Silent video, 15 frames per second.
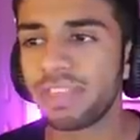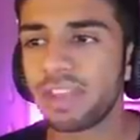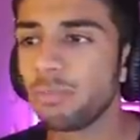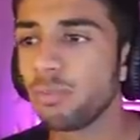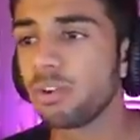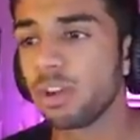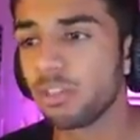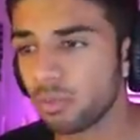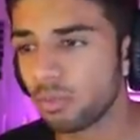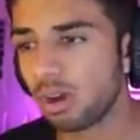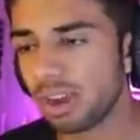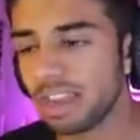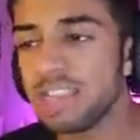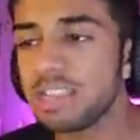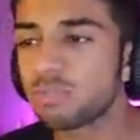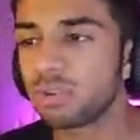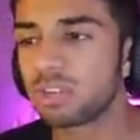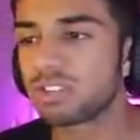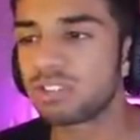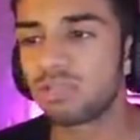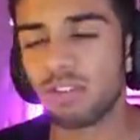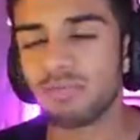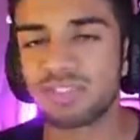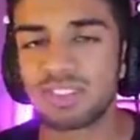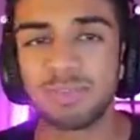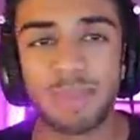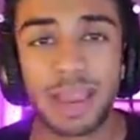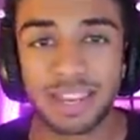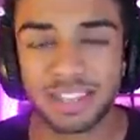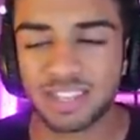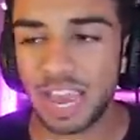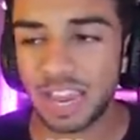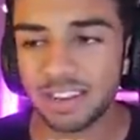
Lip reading: than they would otherwise, which obviously makes